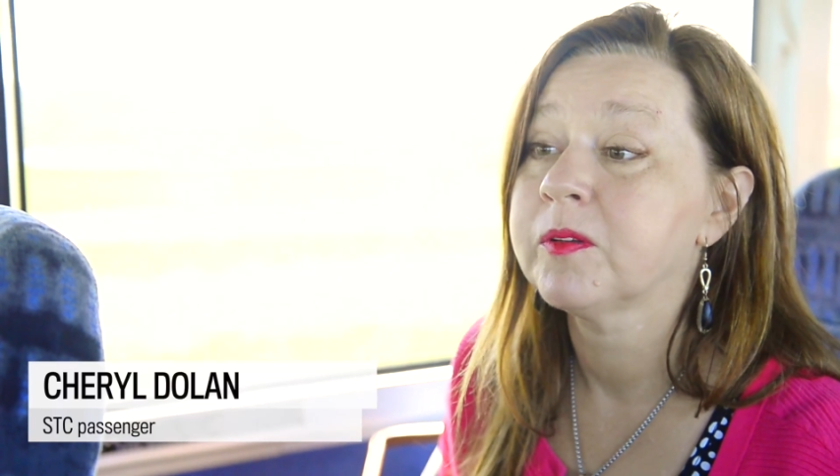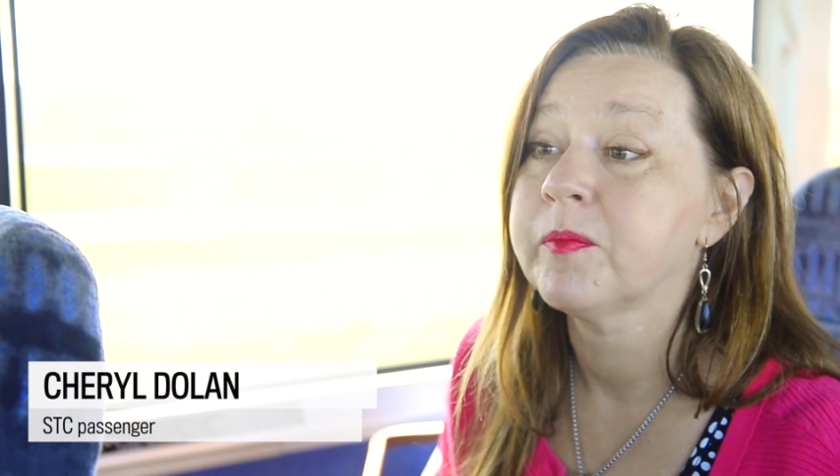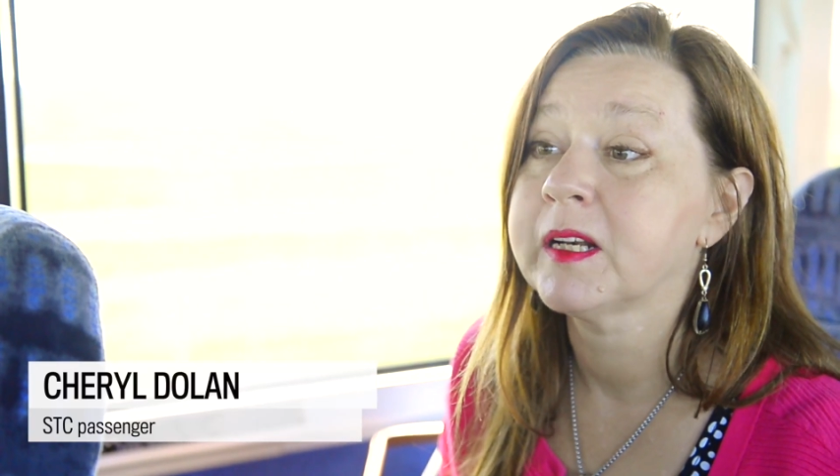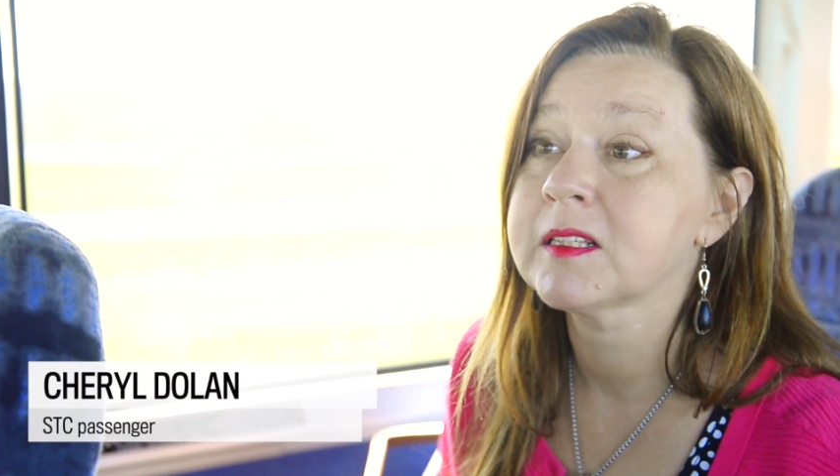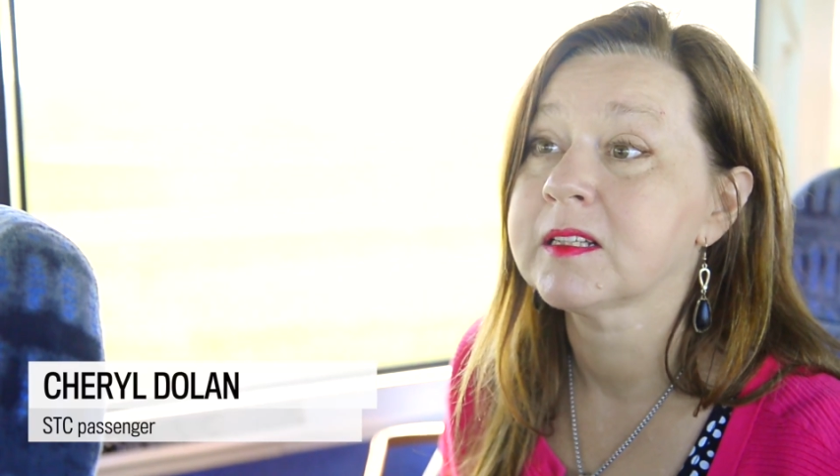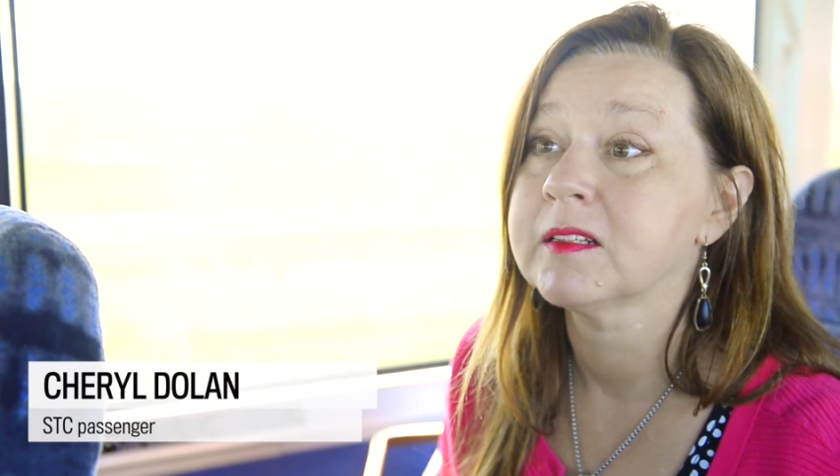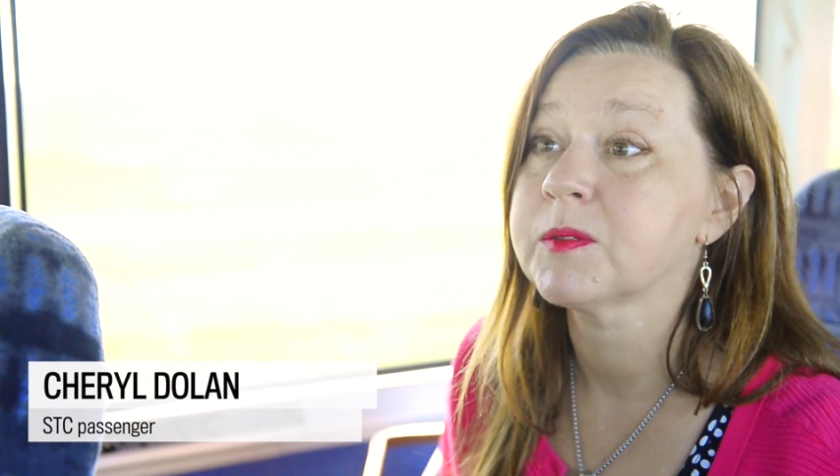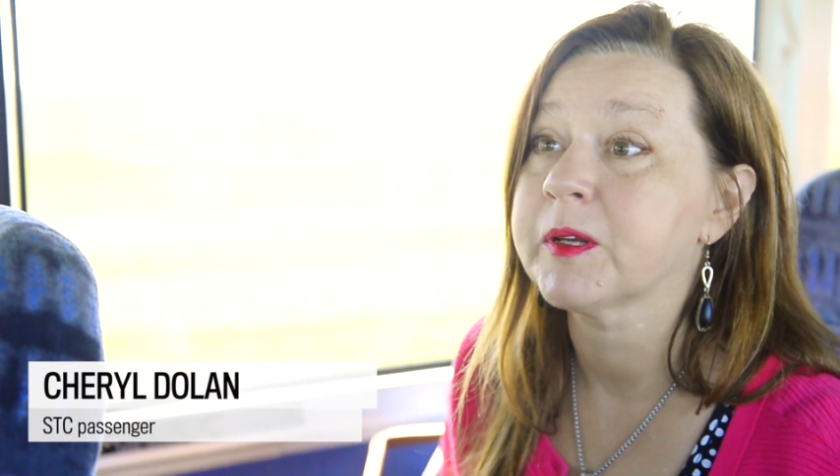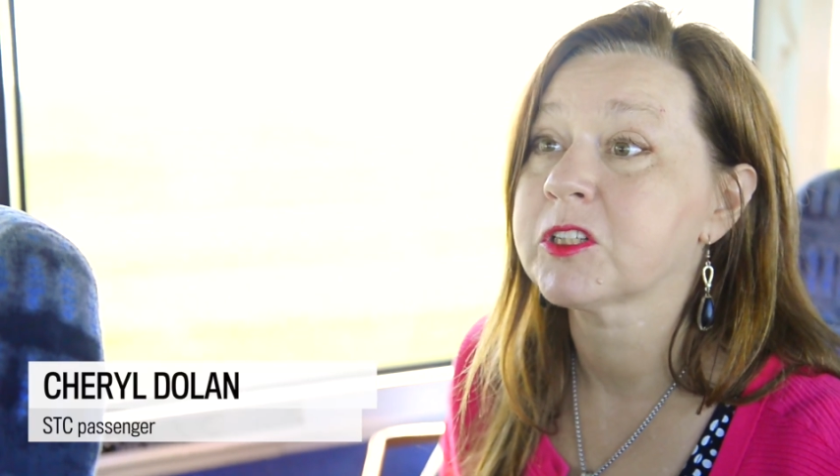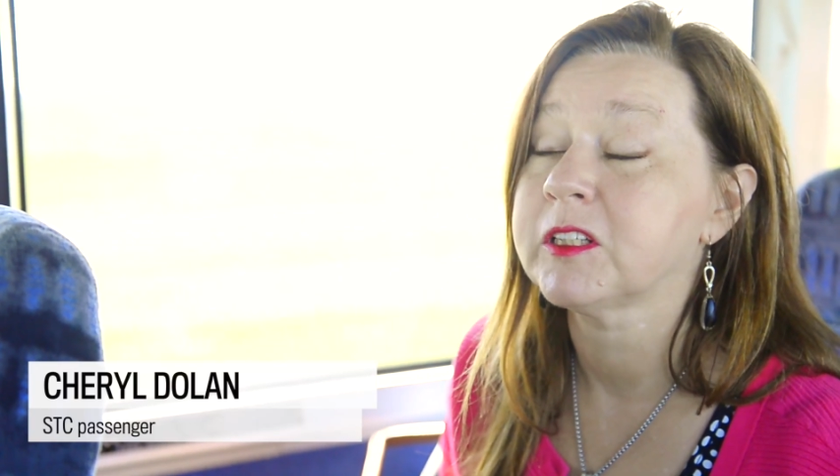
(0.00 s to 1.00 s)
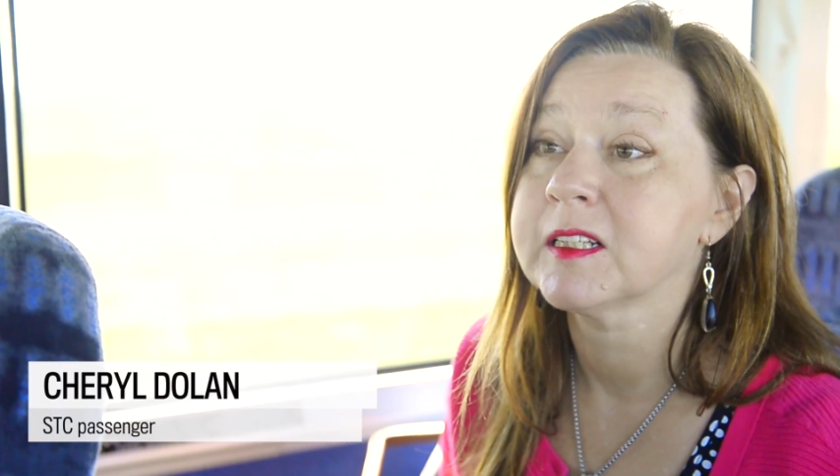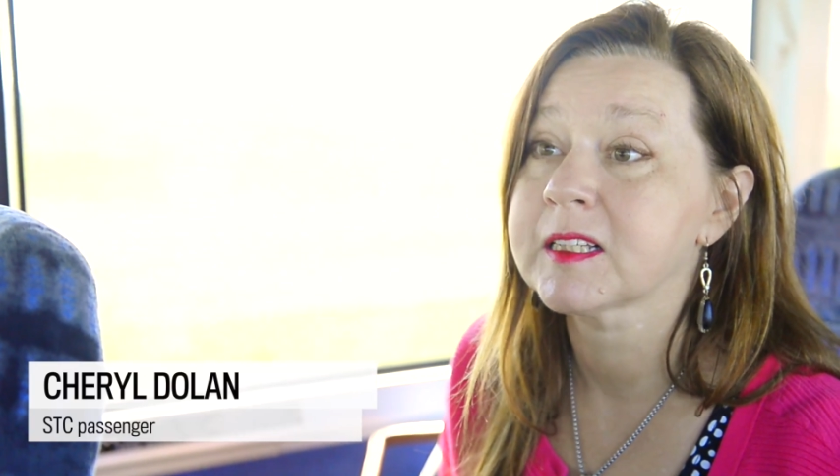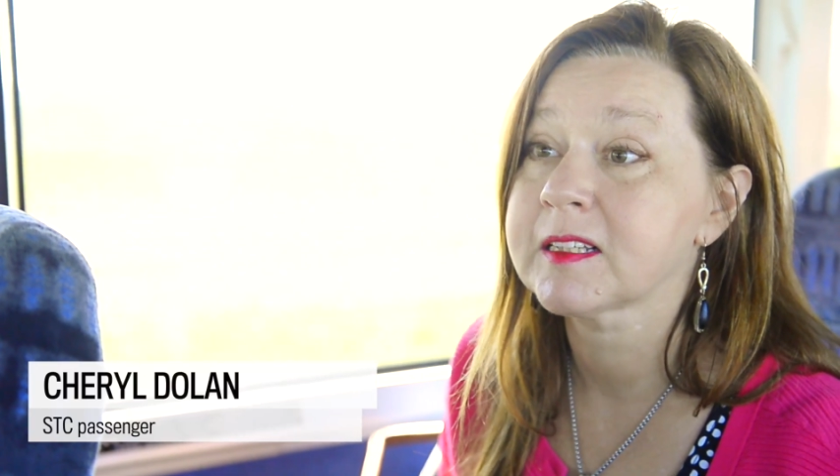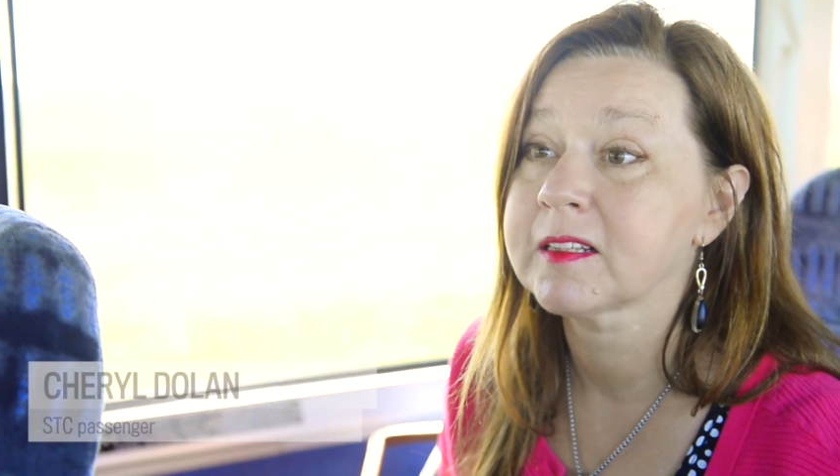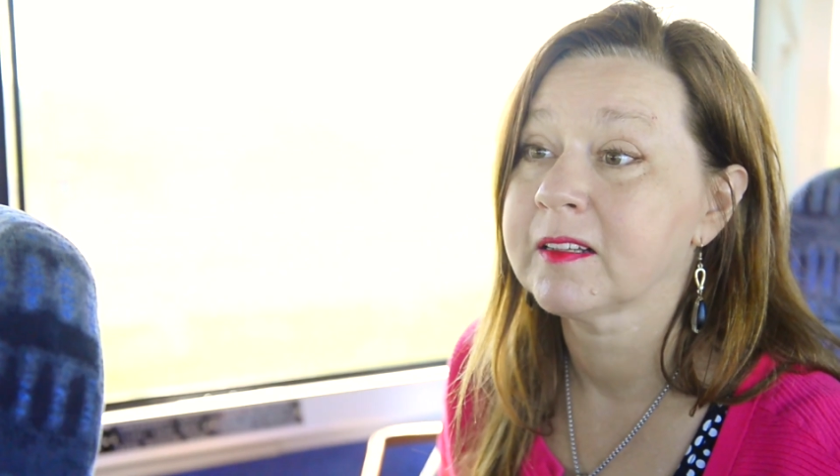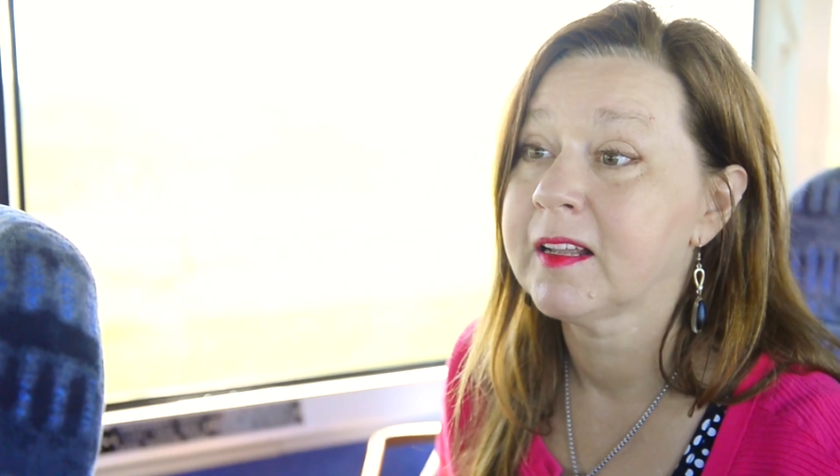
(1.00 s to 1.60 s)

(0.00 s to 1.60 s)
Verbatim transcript: medicine specialist,